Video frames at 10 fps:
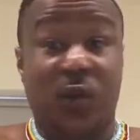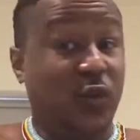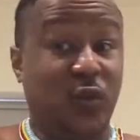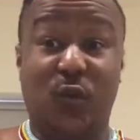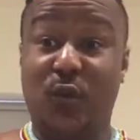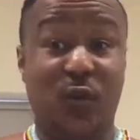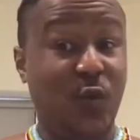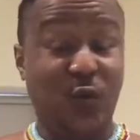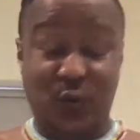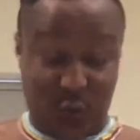So
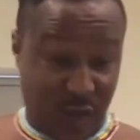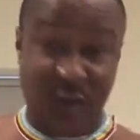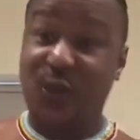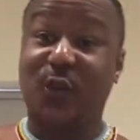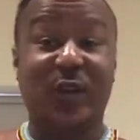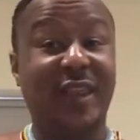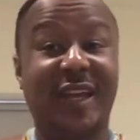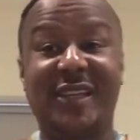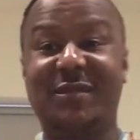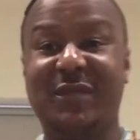those who are shocked
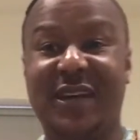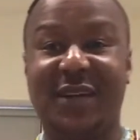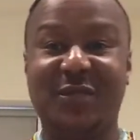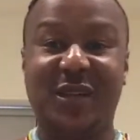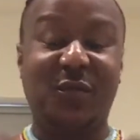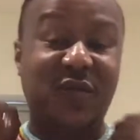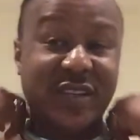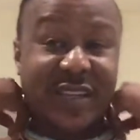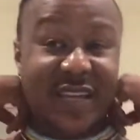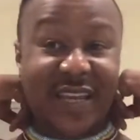that some of
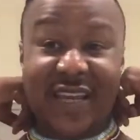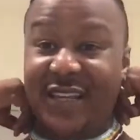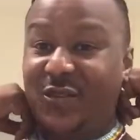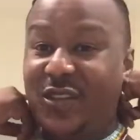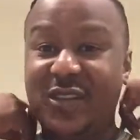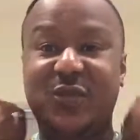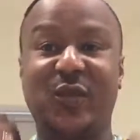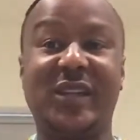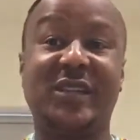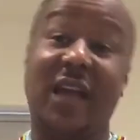us can get to this
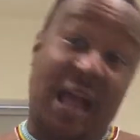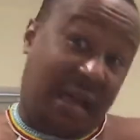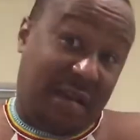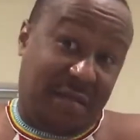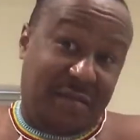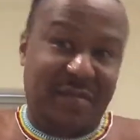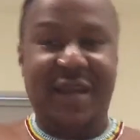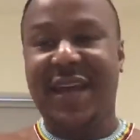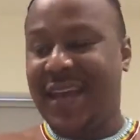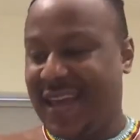weight,
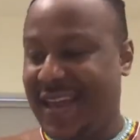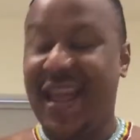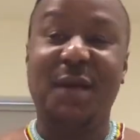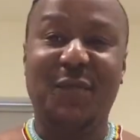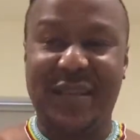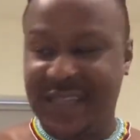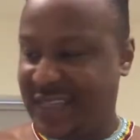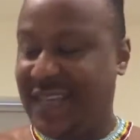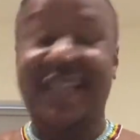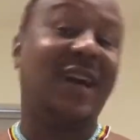it
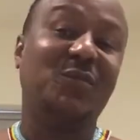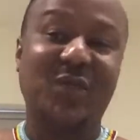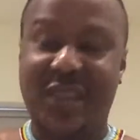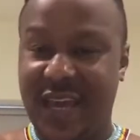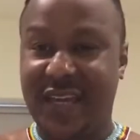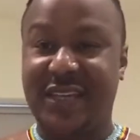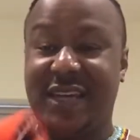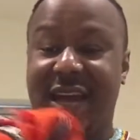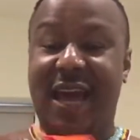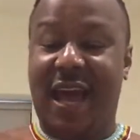happens. It comes with age.
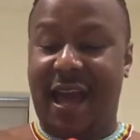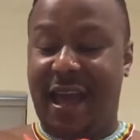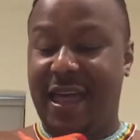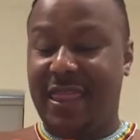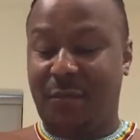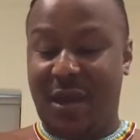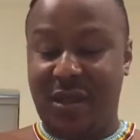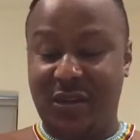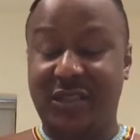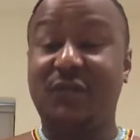The
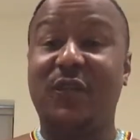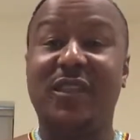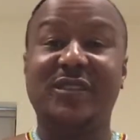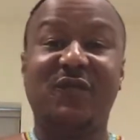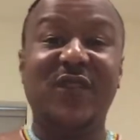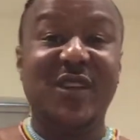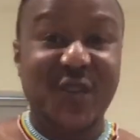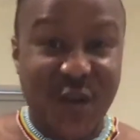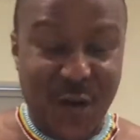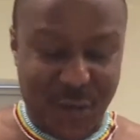main reason for this
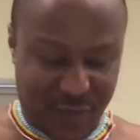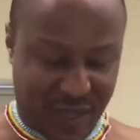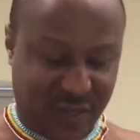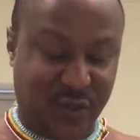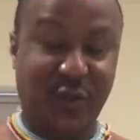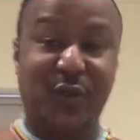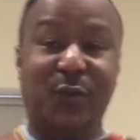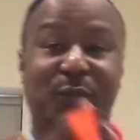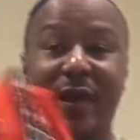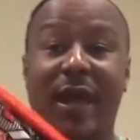video is
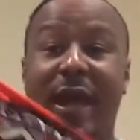to